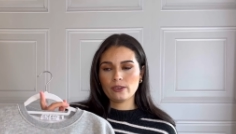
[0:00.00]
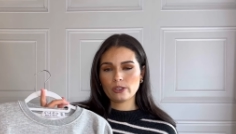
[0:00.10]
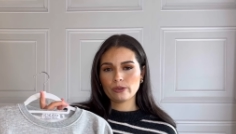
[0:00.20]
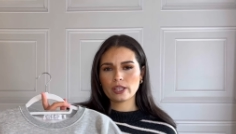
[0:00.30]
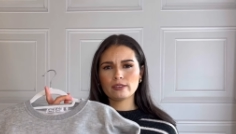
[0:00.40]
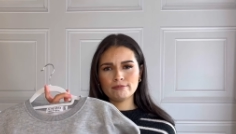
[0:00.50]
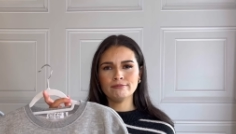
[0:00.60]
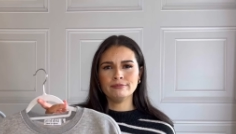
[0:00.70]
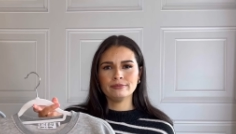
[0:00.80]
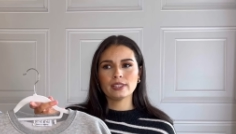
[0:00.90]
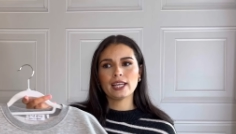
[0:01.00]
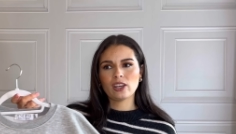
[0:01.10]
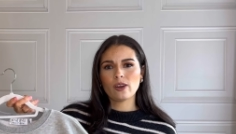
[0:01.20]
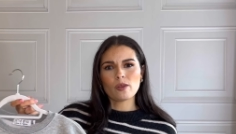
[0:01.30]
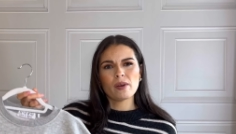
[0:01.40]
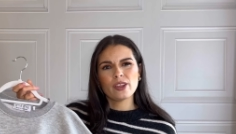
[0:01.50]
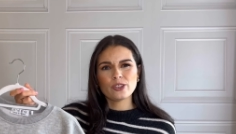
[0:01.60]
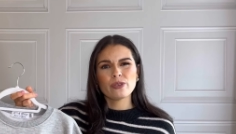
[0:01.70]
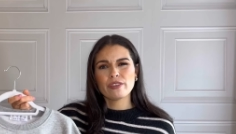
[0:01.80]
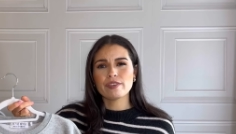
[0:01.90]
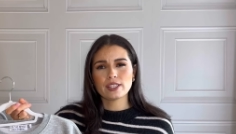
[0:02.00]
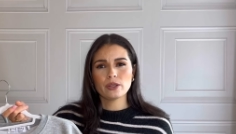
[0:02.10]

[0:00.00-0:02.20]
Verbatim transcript: So I was like, hmm, I got them and they do, they fit